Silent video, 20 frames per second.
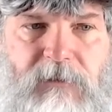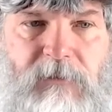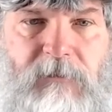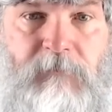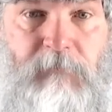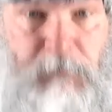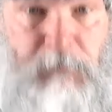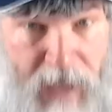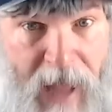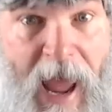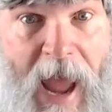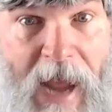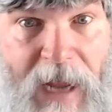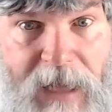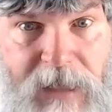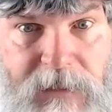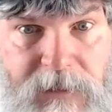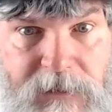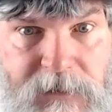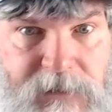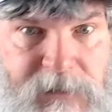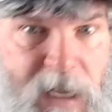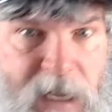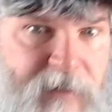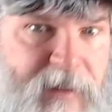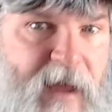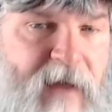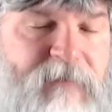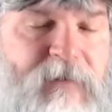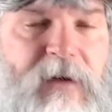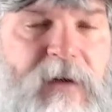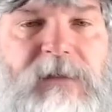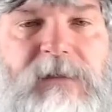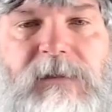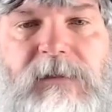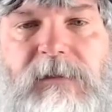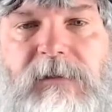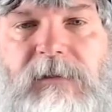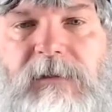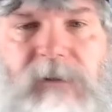black South
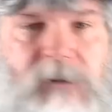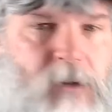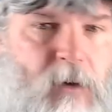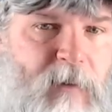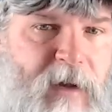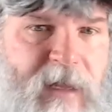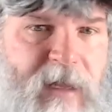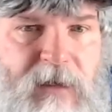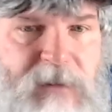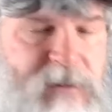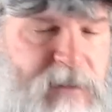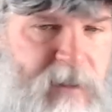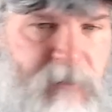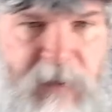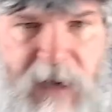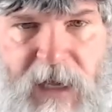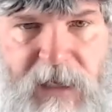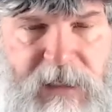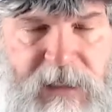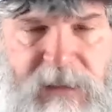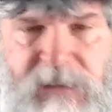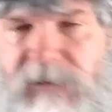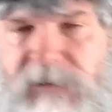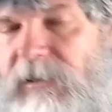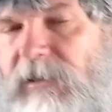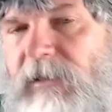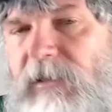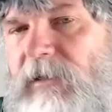Africans, nobody else, ni blankies,